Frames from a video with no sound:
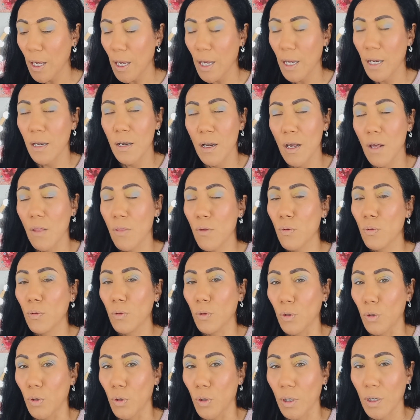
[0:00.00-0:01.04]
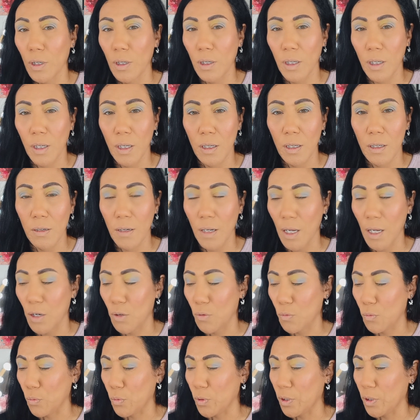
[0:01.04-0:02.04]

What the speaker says: another look in a